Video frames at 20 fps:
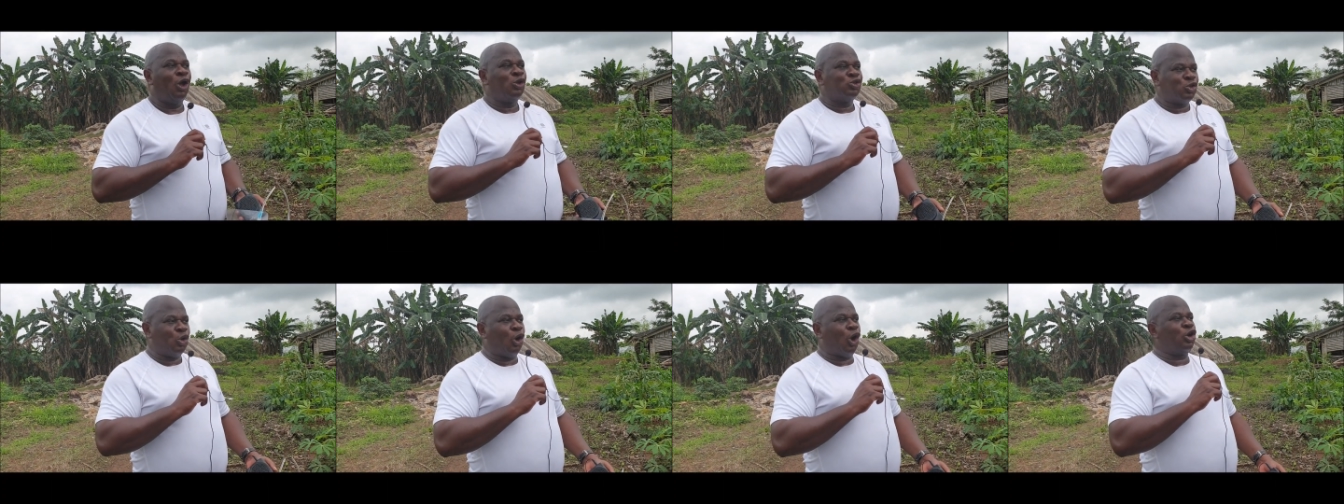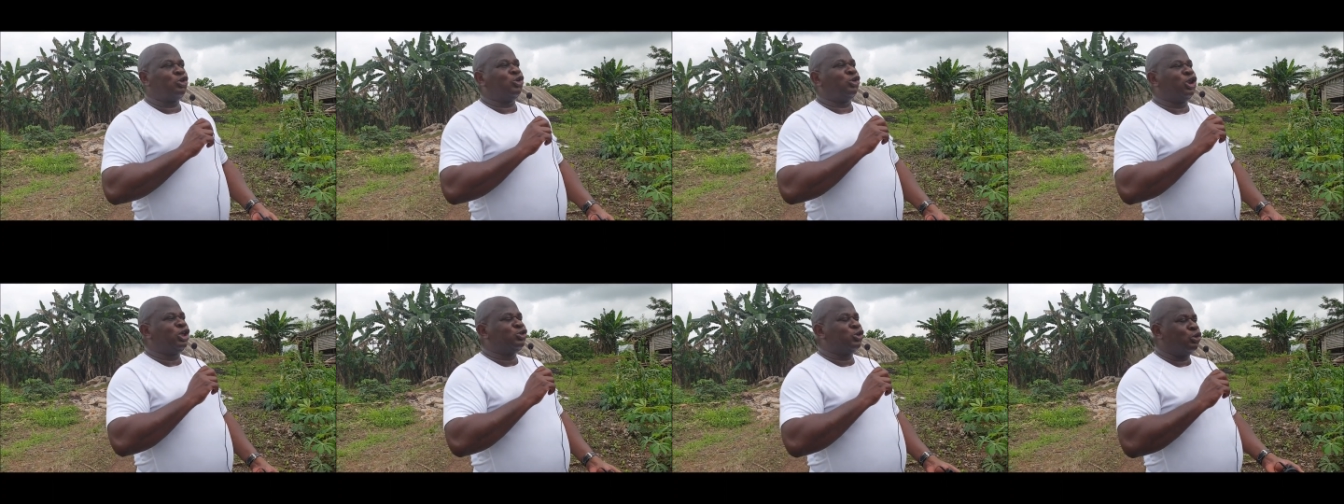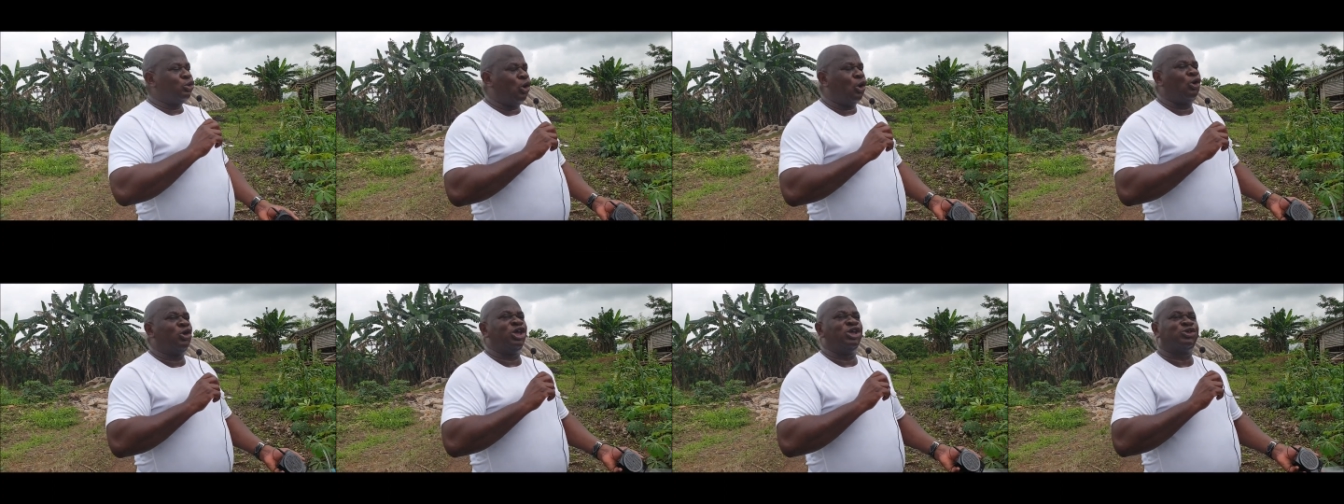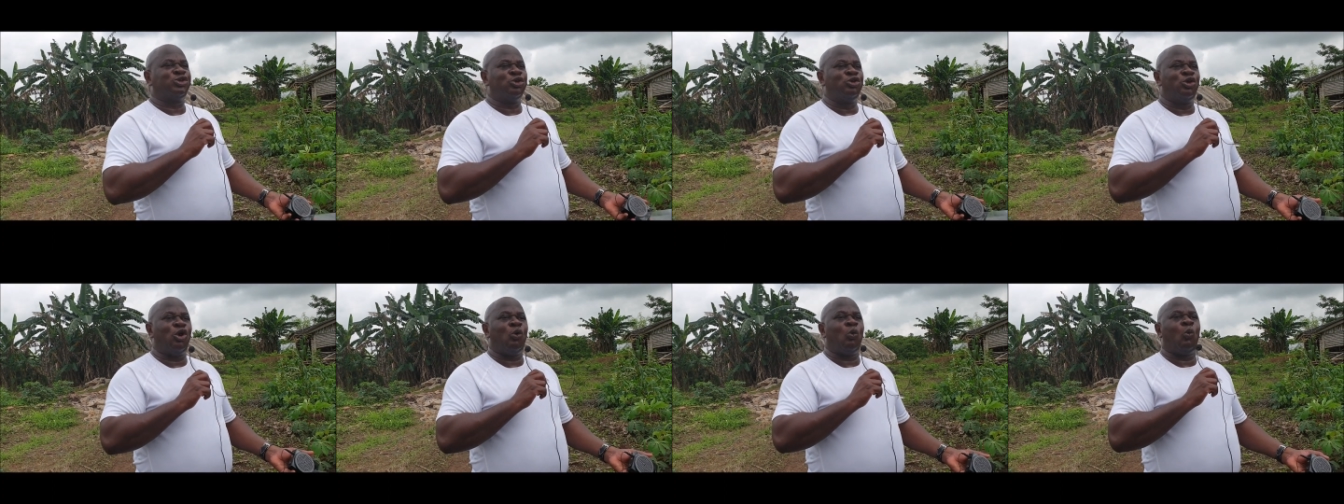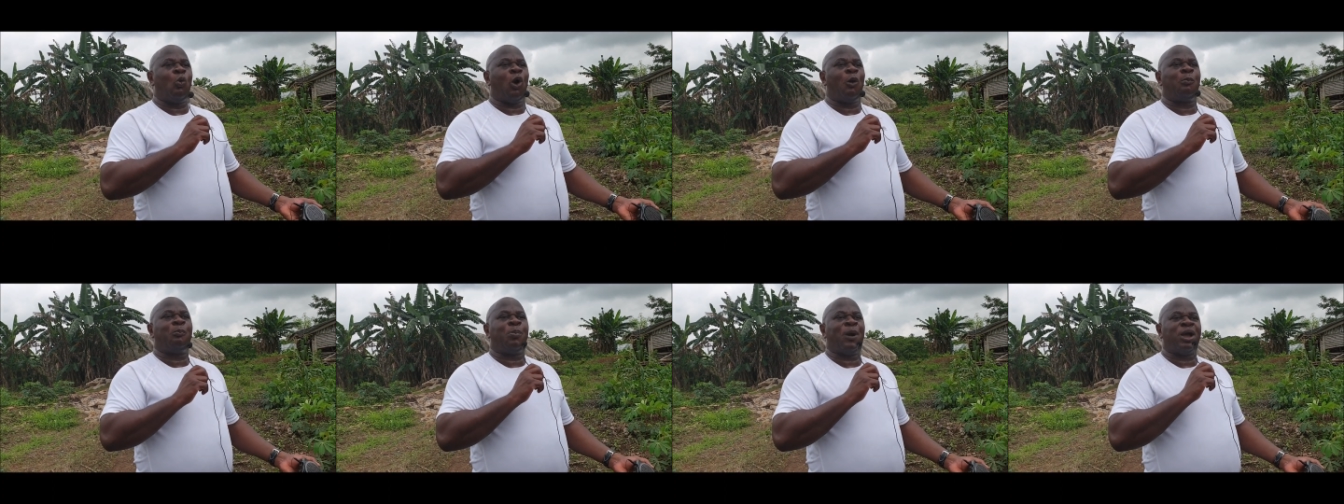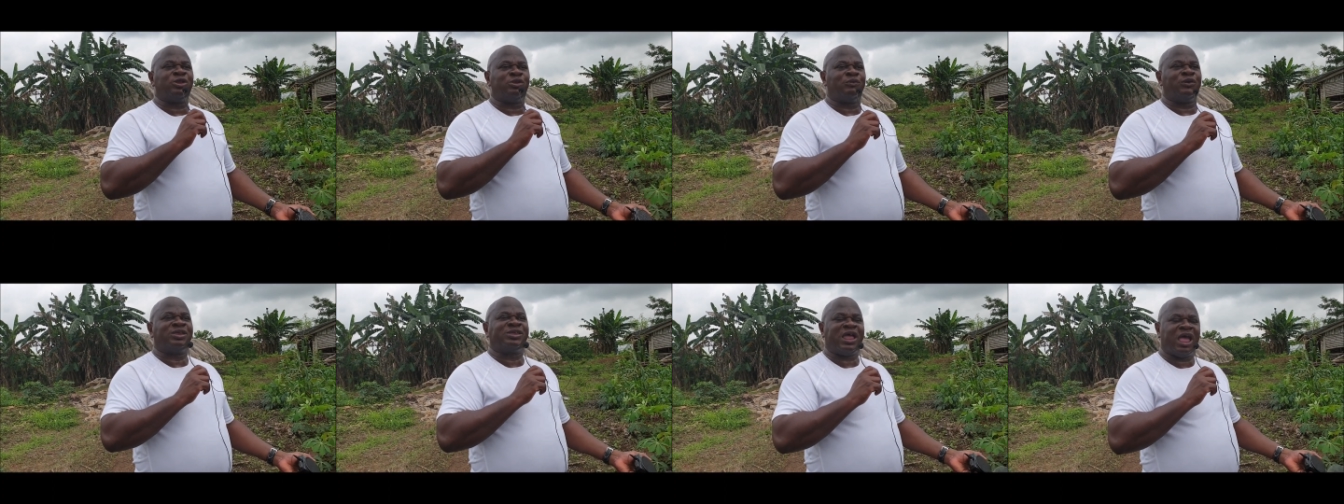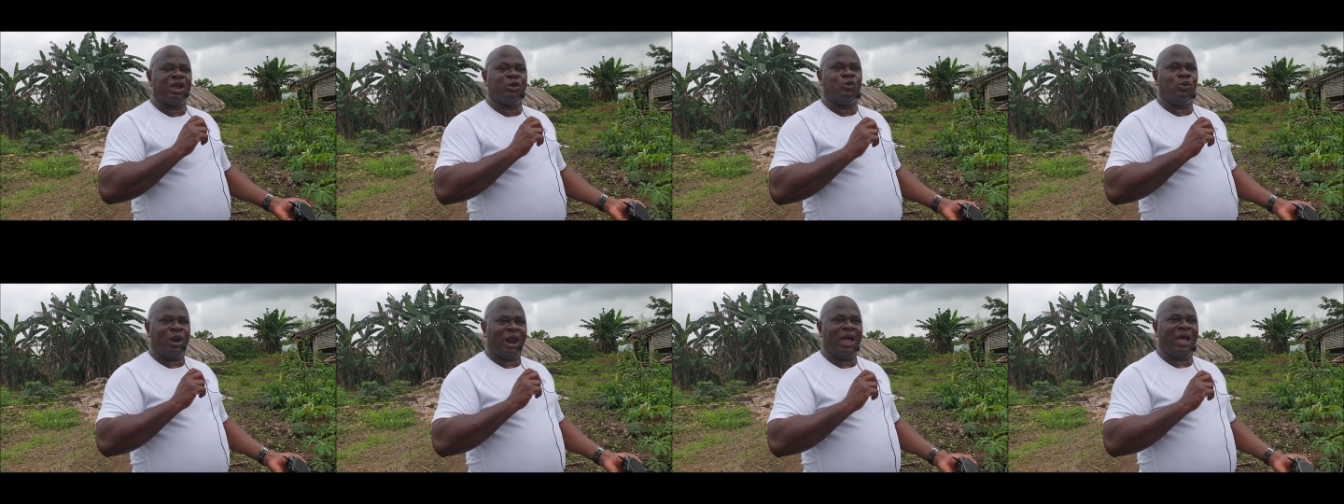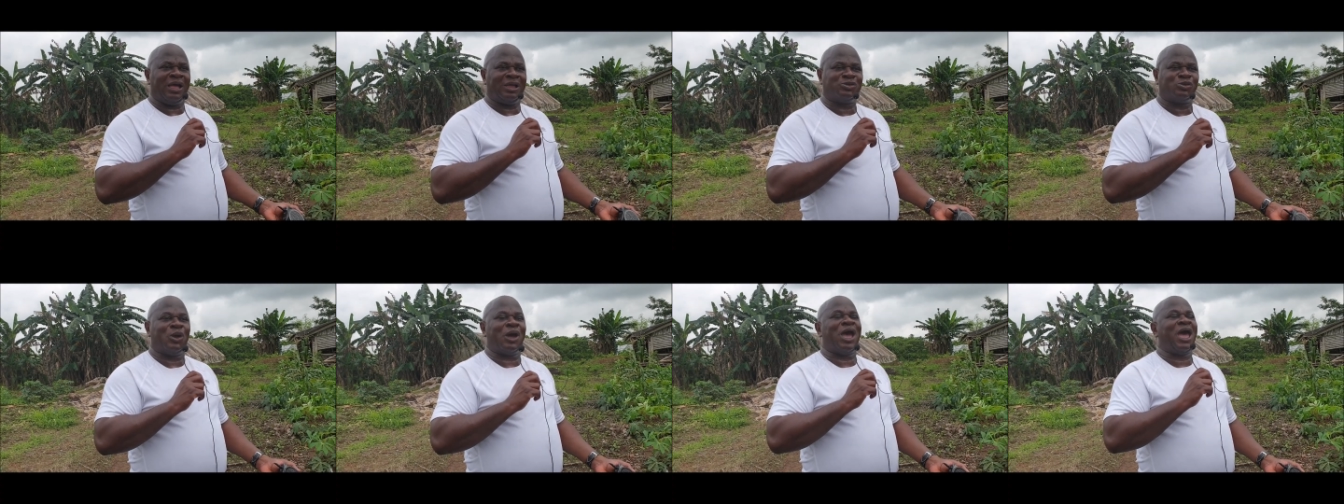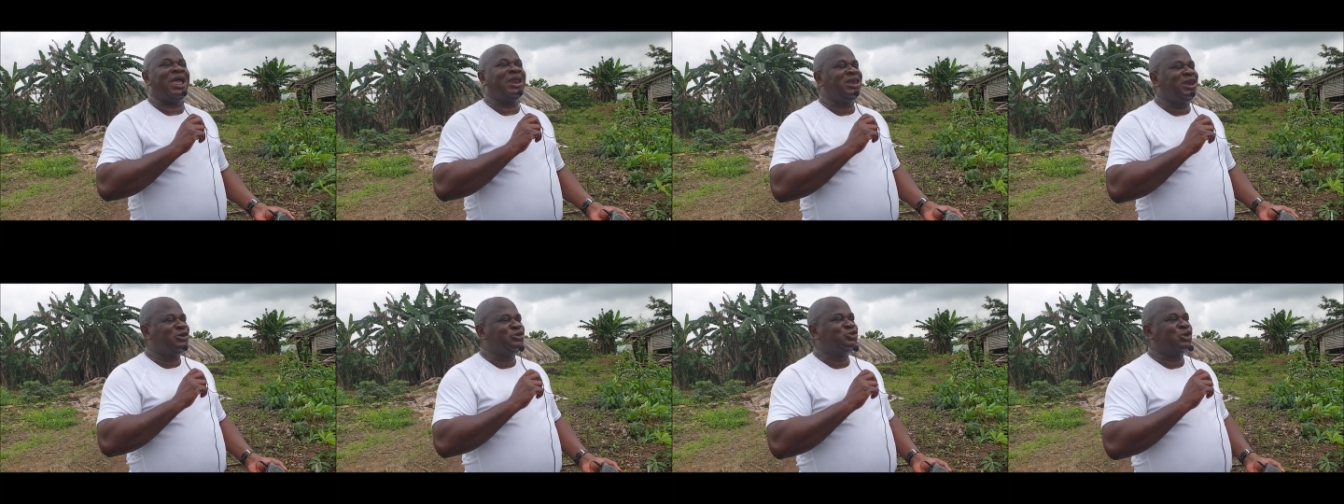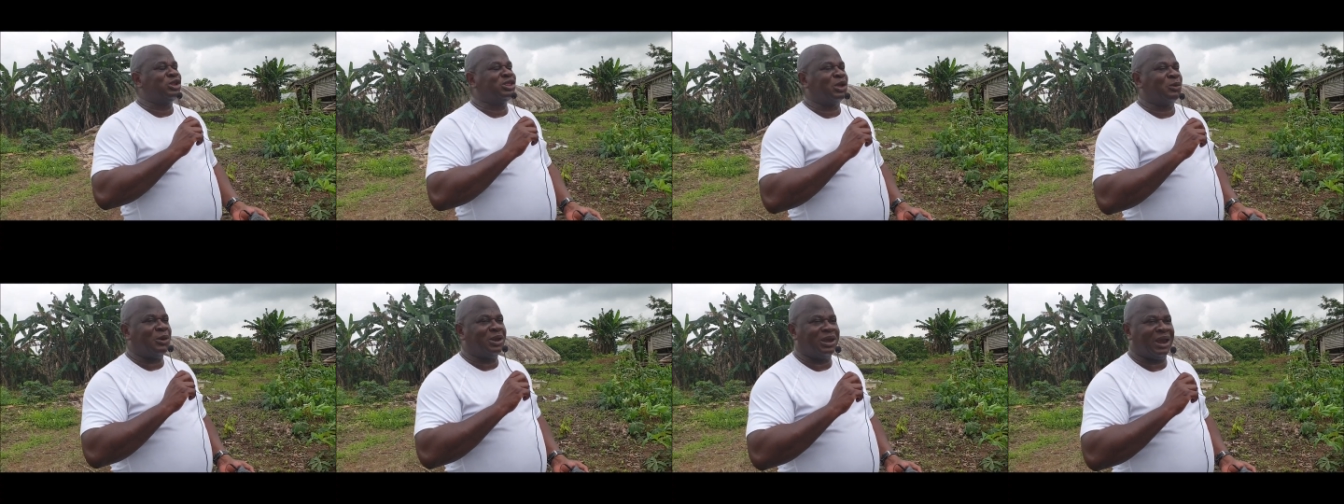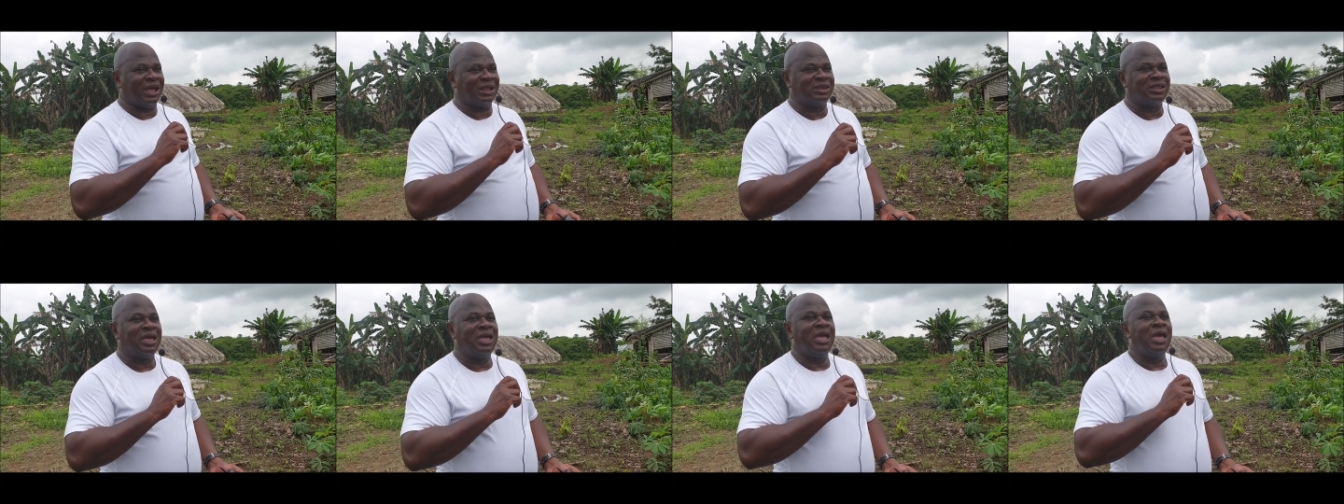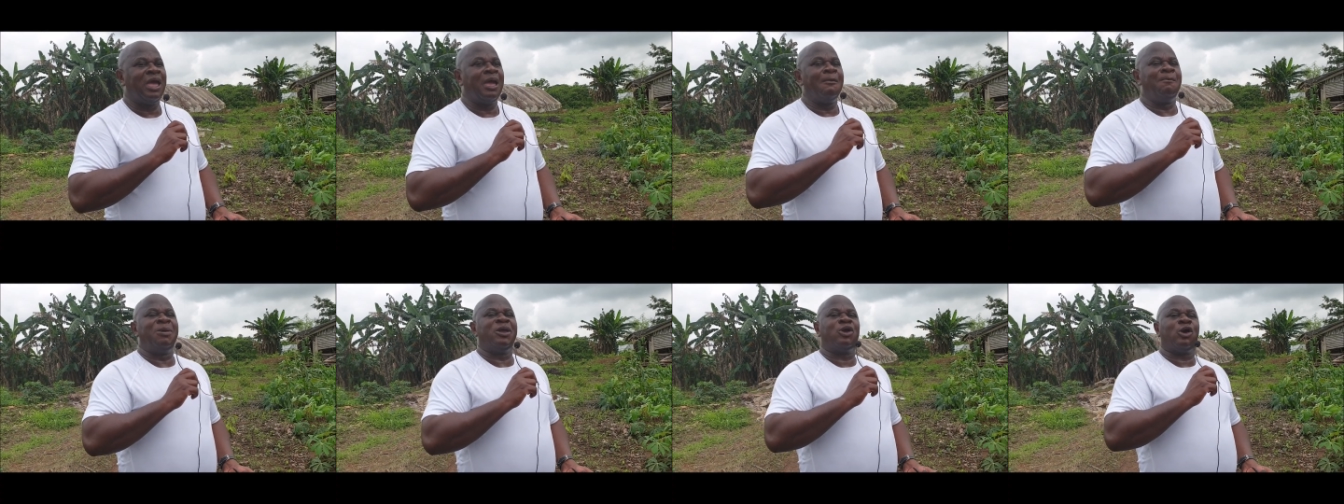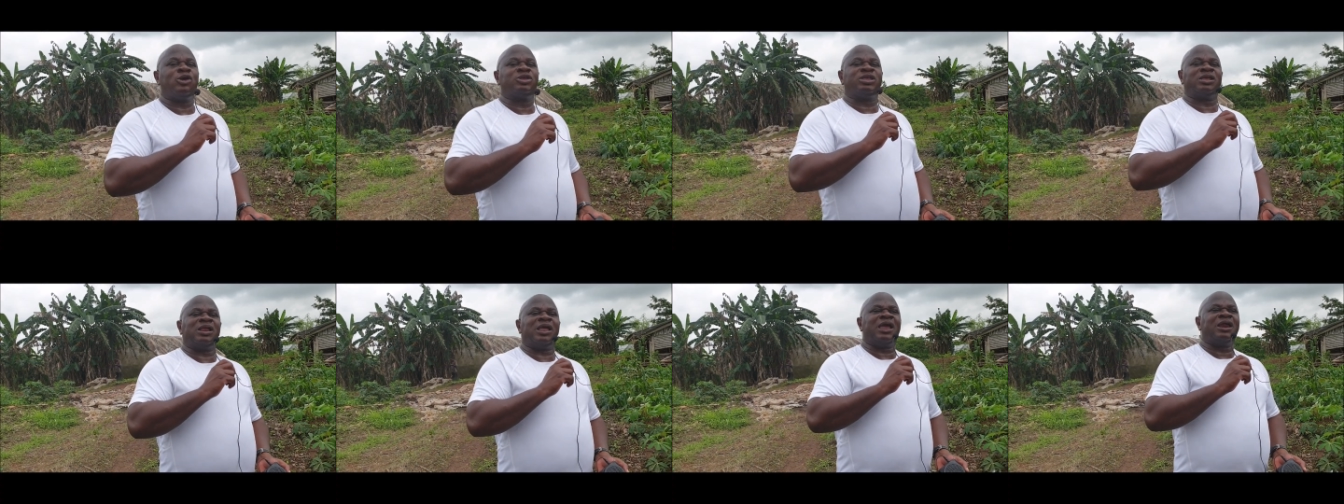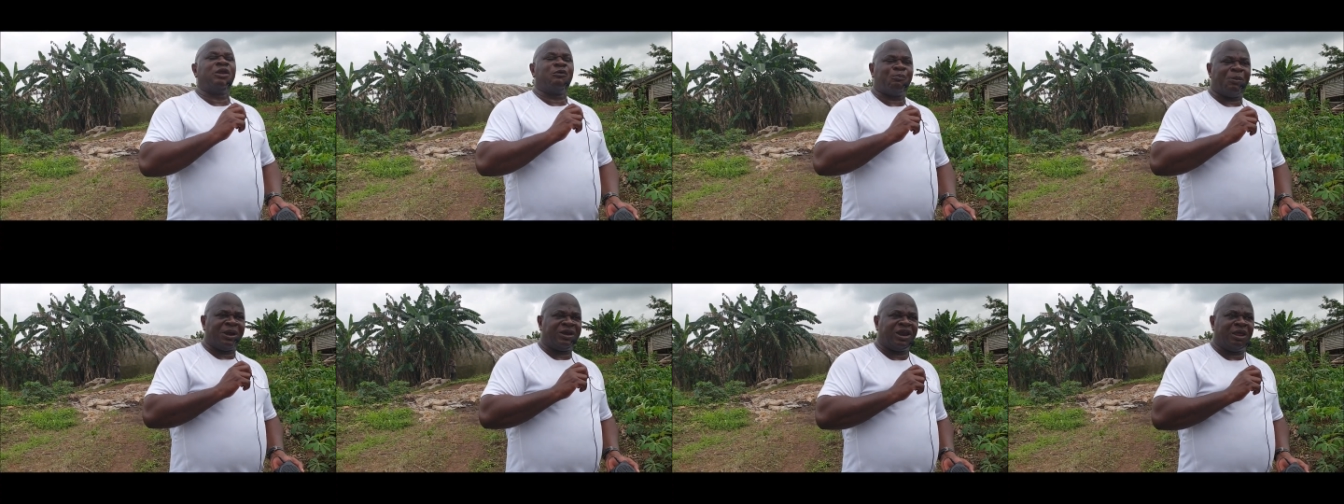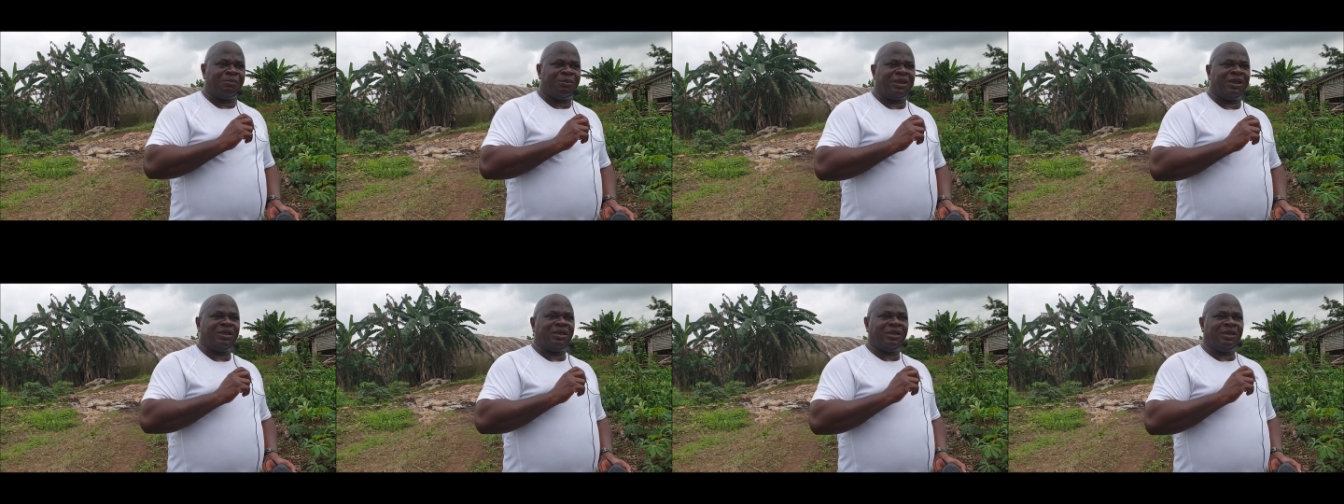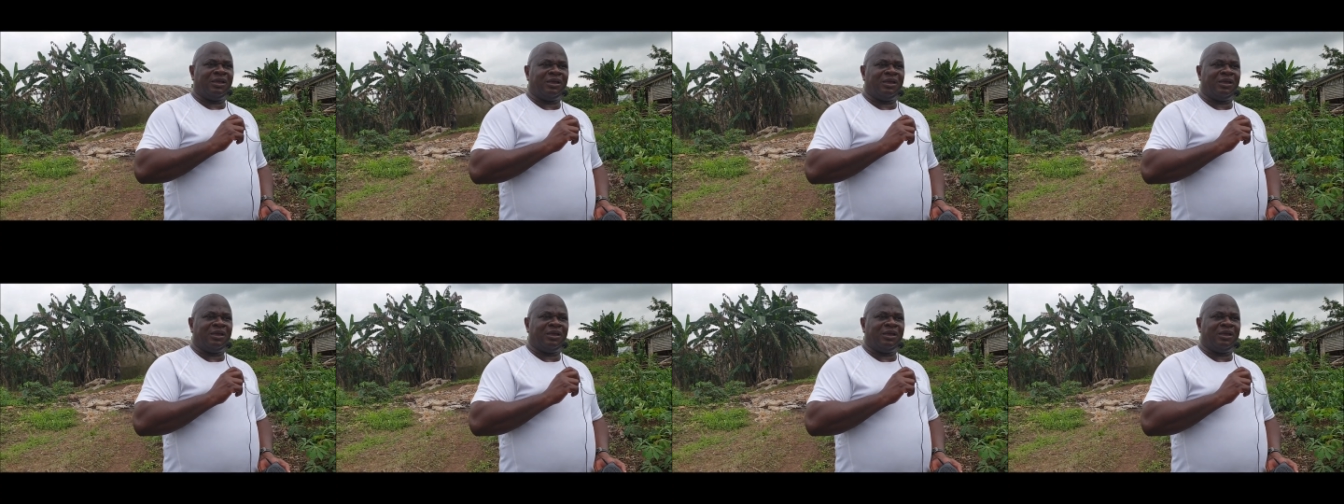So all you need to know is to know what point of the cycle are. So I knew straight away that because the end of pandemic,